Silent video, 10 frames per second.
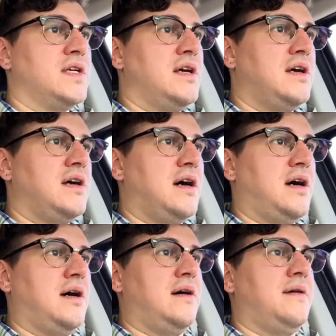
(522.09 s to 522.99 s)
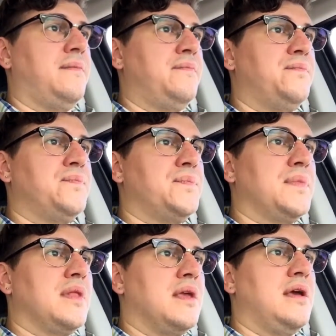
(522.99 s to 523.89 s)

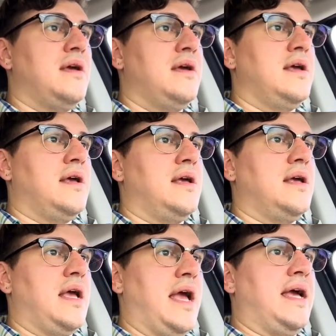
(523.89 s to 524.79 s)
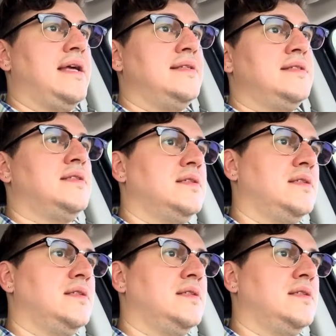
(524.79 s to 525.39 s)
um, and